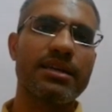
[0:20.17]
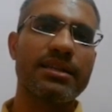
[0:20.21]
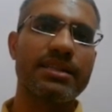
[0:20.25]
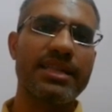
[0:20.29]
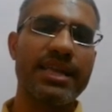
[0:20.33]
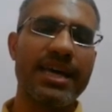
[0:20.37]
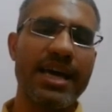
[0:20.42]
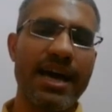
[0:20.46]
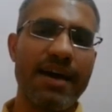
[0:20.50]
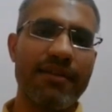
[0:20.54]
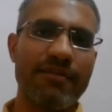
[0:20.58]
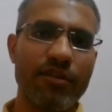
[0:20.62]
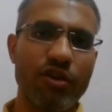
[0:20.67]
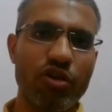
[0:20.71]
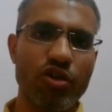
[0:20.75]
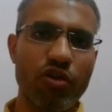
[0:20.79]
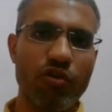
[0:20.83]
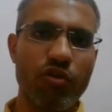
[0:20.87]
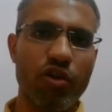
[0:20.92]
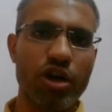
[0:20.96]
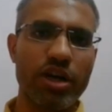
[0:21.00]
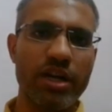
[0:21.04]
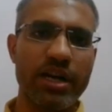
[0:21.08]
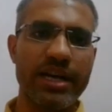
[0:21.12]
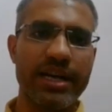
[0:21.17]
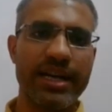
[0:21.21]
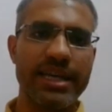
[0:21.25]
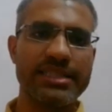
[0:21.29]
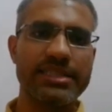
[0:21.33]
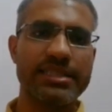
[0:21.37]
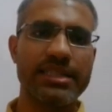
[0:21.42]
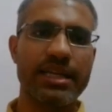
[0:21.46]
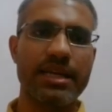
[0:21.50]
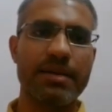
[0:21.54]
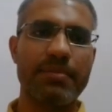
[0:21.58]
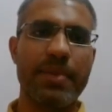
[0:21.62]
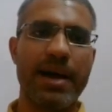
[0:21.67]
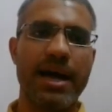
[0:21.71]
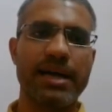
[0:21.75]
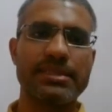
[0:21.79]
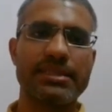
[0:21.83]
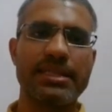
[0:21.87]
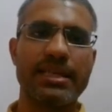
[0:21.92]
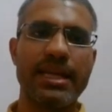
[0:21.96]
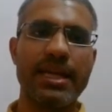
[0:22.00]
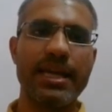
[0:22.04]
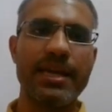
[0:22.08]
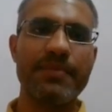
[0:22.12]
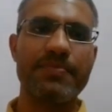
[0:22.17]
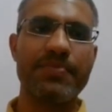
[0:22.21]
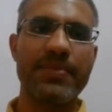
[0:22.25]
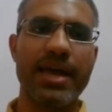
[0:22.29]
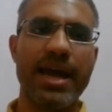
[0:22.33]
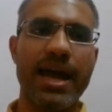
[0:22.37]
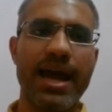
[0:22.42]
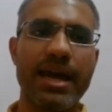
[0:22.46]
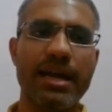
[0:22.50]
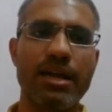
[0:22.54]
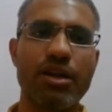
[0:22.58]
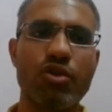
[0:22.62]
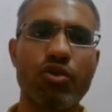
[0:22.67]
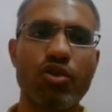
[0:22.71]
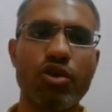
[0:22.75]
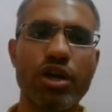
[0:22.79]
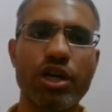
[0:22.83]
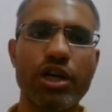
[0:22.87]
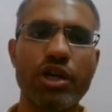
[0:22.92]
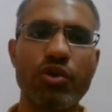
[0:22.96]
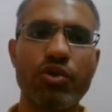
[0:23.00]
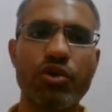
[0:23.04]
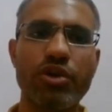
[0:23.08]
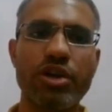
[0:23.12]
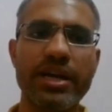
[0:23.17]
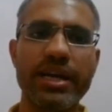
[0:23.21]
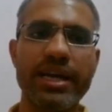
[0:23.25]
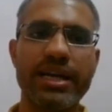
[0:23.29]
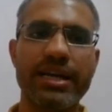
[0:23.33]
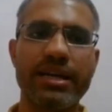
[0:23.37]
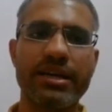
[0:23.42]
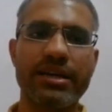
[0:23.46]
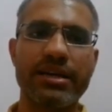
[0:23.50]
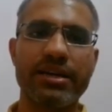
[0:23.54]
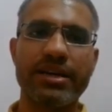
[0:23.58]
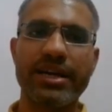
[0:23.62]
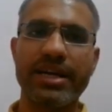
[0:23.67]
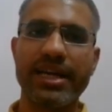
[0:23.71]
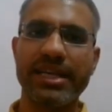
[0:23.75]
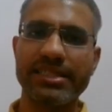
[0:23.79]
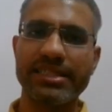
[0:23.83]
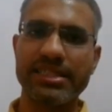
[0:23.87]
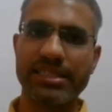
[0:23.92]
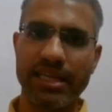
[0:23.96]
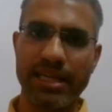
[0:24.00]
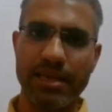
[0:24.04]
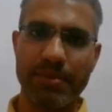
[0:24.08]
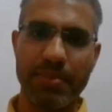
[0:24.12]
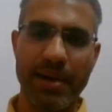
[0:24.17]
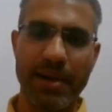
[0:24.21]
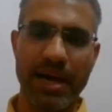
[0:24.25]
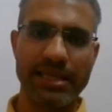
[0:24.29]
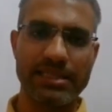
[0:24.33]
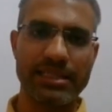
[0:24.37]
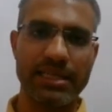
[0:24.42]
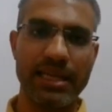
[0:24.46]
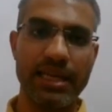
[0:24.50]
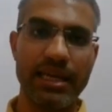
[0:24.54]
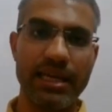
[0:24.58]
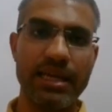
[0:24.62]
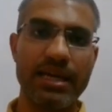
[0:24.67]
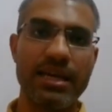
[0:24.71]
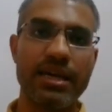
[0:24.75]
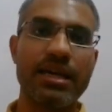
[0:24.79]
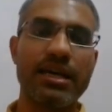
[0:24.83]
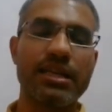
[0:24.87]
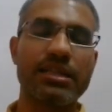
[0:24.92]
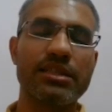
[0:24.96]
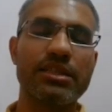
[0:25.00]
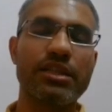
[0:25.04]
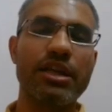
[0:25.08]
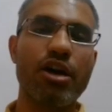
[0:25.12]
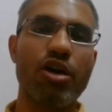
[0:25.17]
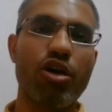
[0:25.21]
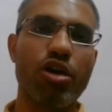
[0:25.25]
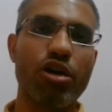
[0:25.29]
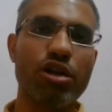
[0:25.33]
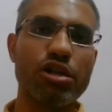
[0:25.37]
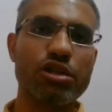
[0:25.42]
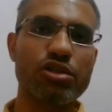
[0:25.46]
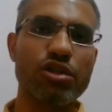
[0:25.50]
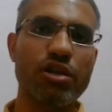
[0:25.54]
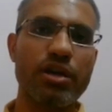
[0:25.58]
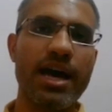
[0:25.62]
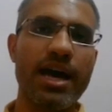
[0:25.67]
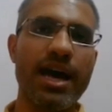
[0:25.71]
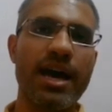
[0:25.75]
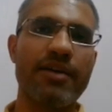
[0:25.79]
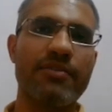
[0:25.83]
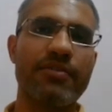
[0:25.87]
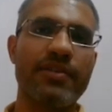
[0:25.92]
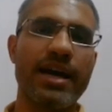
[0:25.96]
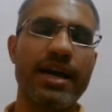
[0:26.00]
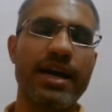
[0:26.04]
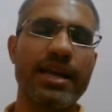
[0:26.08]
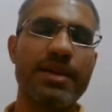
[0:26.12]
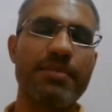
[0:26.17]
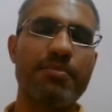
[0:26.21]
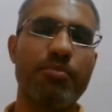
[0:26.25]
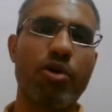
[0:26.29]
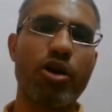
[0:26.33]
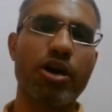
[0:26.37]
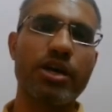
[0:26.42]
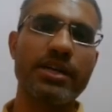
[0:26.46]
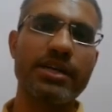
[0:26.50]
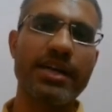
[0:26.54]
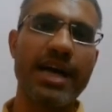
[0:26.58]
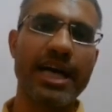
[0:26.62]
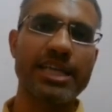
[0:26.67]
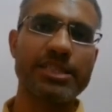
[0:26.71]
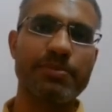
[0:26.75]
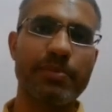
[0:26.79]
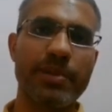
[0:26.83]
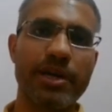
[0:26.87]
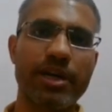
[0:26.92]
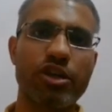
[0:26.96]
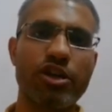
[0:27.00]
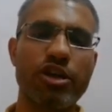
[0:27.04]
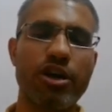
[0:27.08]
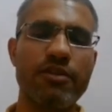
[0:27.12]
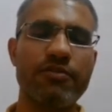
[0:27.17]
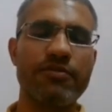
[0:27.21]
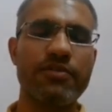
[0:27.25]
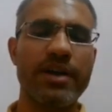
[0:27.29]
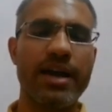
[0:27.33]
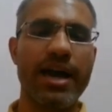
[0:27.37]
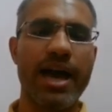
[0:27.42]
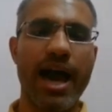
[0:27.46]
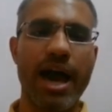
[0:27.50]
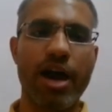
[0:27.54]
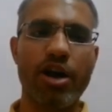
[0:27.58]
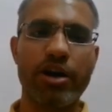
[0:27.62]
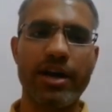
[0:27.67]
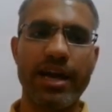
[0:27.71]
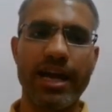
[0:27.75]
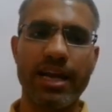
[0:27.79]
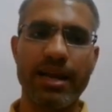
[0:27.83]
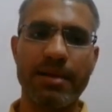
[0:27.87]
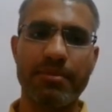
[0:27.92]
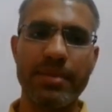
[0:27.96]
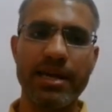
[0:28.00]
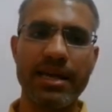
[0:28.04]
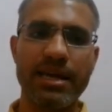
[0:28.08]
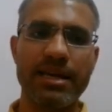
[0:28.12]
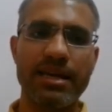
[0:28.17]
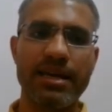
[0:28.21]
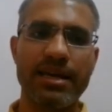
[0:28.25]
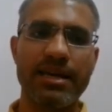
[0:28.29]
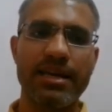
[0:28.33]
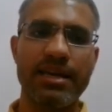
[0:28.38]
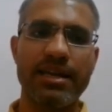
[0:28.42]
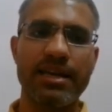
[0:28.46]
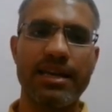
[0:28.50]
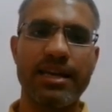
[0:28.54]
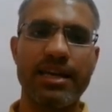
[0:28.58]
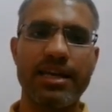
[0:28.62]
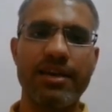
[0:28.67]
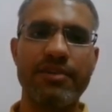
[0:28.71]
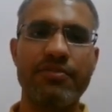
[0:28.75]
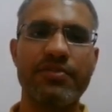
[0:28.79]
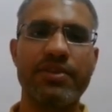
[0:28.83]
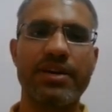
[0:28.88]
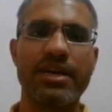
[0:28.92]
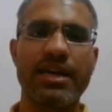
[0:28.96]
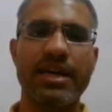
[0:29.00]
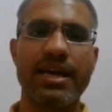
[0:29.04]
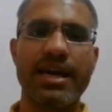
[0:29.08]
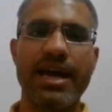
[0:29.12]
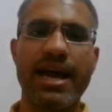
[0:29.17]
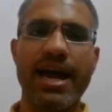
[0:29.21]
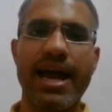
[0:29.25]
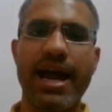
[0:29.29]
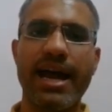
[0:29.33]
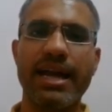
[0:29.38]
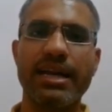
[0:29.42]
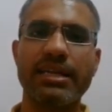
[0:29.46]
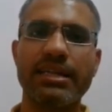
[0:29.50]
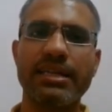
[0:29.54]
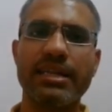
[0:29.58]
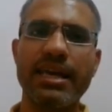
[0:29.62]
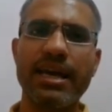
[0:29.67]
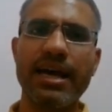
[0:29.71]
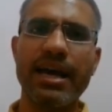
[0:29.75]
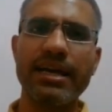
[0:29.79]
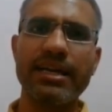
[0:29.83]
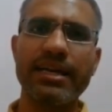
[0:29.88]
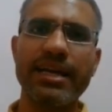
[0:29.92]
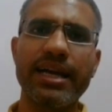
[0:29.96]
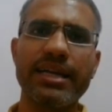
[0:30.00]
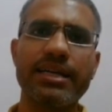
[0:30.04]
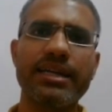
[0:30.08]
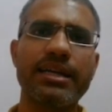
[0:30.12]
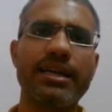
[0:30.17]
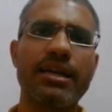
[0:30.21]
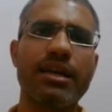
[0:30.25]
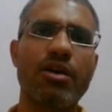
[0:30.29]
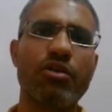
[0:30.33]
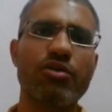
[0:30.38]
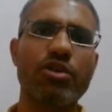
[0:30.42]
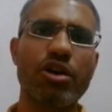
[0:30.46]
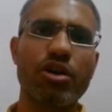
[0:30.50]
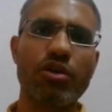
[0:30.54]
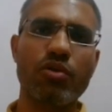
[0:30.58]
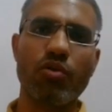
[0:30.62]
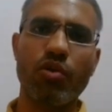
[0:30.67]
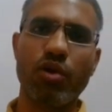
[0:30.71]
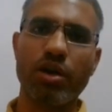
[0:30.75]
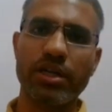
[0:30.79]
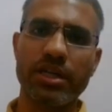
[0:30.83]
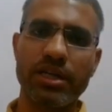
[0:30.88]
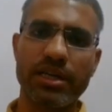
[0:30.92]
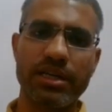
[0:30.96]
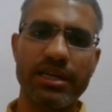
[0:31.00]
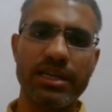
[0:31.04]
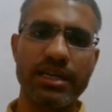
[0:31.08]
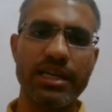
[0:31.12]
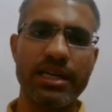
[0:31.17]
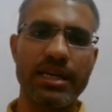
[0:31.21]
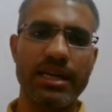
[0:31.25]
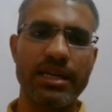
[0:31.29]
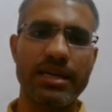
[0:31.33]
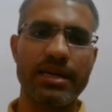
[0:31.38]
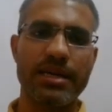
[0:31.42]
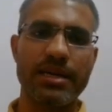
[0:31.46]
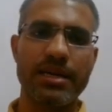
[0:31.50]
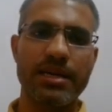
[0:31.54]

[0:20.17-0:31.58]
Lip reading: they have low water retention capacity and low nutrient retention capacity. They also have an important aspect of aerodynamic lift, and they are dated around your quaternary